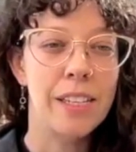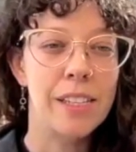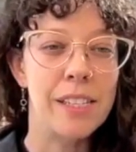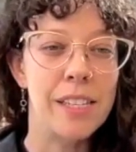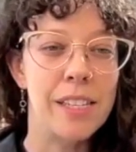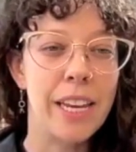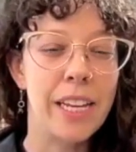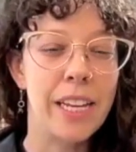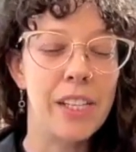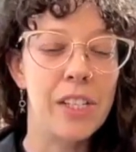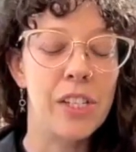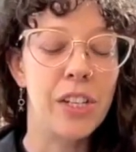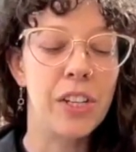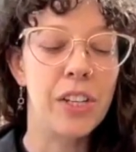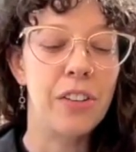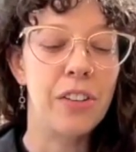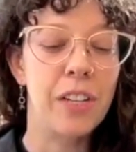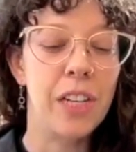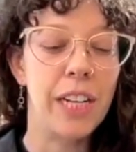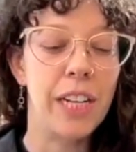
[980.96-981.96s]
and say it's
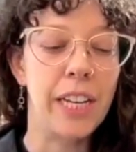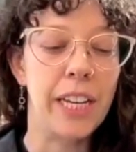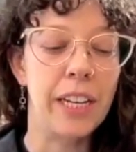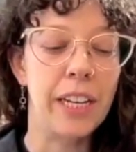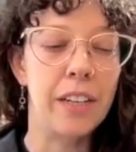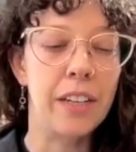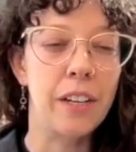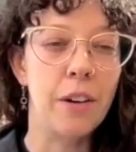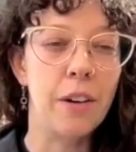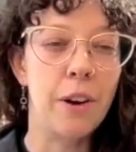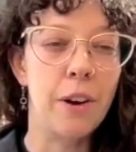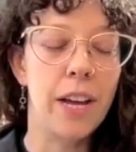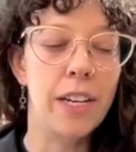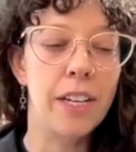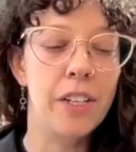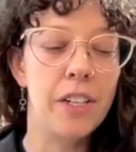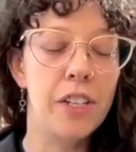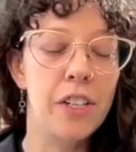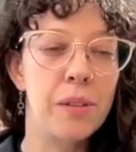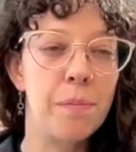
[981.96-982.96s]
your knee. Go ahead
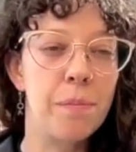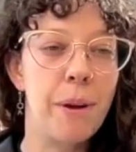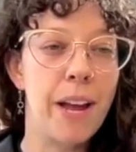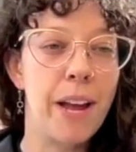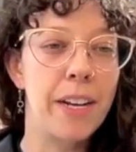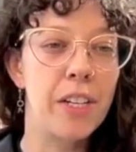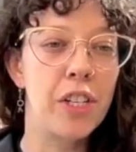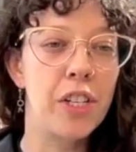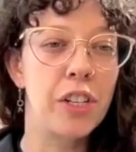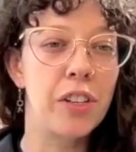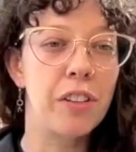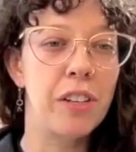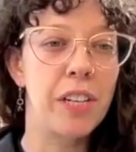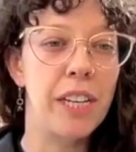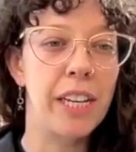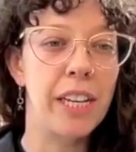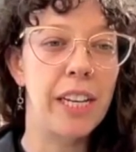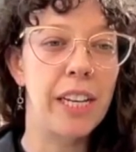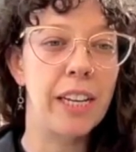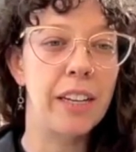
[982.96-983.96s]
and just bend your
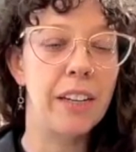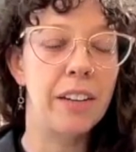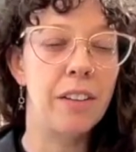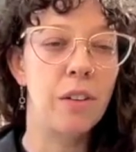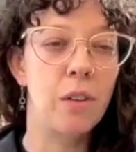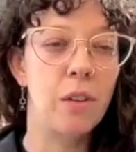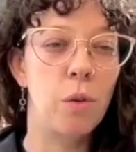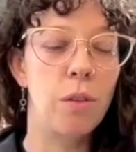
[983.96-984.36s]
knee